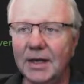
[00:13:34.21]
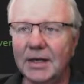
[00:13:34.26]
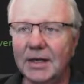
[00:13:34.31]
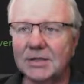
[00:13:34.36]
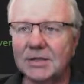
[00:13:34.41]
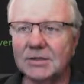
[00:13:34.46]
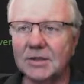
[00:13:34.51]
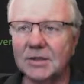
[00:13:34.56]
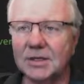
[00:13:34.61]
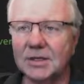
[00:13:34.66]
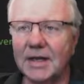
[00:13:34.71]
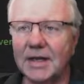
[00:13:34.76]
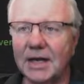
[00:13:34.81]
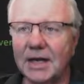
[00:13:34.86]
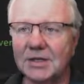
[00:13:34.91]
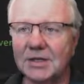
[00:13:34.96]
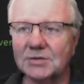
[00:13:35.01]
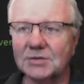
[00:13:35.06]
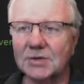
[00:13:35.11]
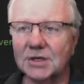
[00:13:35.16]
So the
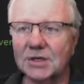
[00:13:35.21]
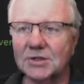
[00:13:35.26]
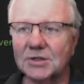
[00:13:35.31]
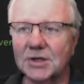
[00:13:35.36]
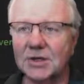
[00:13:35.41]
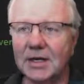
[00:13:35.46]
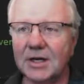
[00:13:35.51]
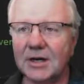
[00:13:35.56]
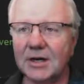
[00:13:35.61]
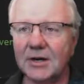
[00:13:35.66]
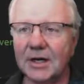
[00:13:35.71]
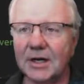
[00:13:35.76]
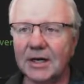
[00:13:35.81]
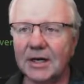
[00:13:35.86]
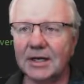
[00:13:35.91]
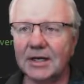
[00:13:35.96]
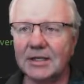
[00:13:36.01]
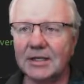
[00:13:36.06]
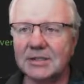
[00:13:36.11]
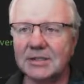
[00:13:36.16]
data structure here
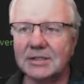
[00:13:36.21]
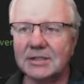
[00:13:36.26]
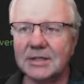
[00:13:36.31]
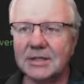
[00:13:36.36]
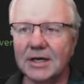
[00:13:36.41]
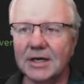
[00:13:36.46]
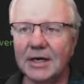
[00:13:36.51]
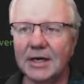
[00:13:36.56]
is,